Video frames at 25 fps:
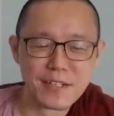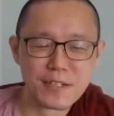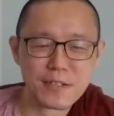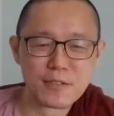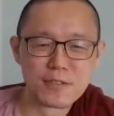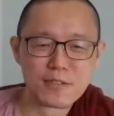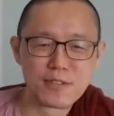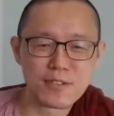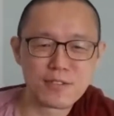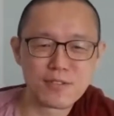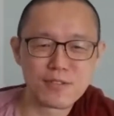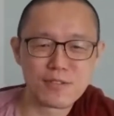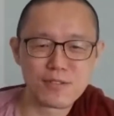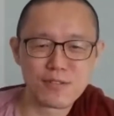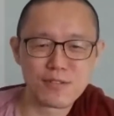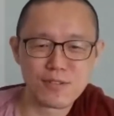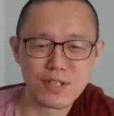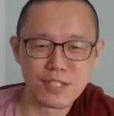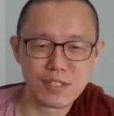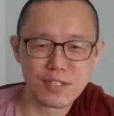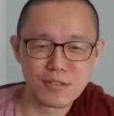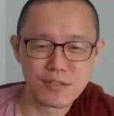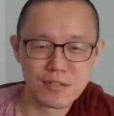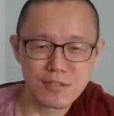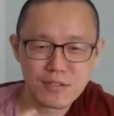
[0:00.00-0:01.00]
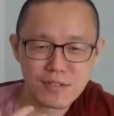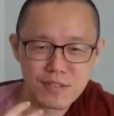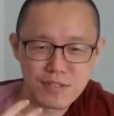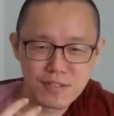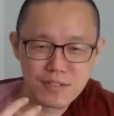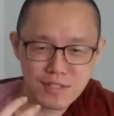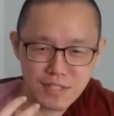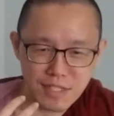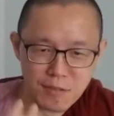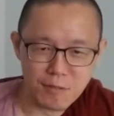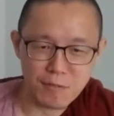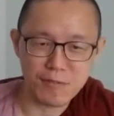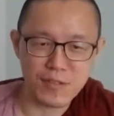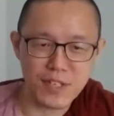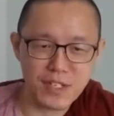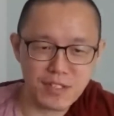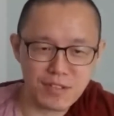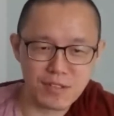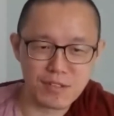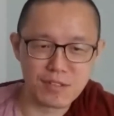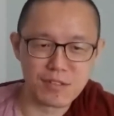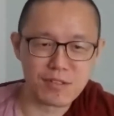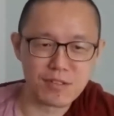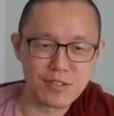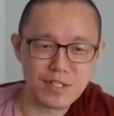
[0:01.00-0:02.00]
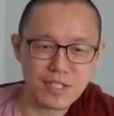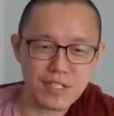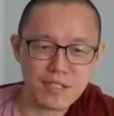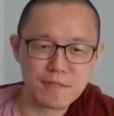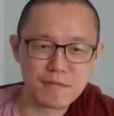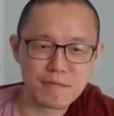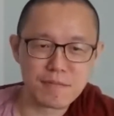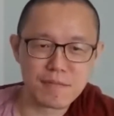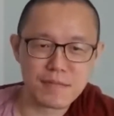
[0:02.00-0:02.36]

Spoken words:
So when you still fail to do it,